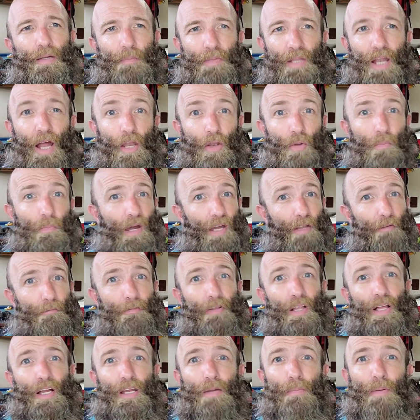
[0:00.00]
I mean, I don't mind
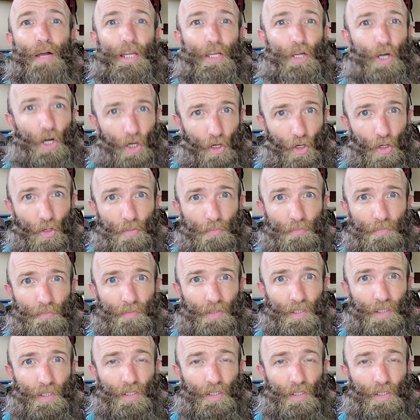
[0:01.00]
flying a bike home